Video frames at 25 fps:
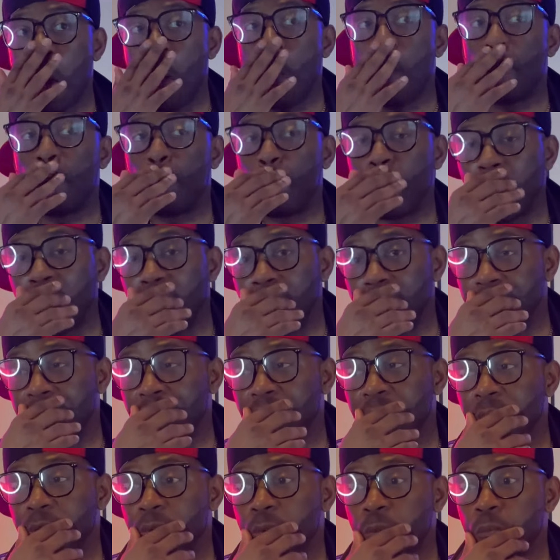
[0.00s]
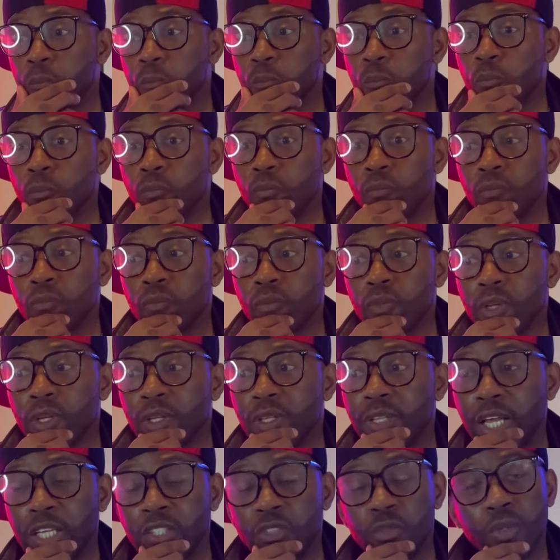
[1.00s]
but
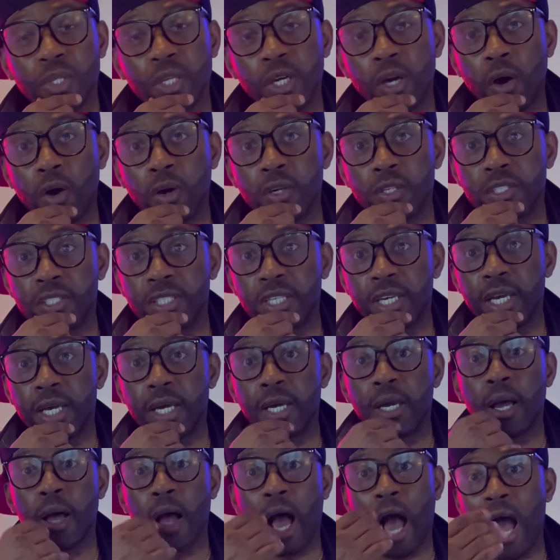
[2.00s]
that's really hard to say.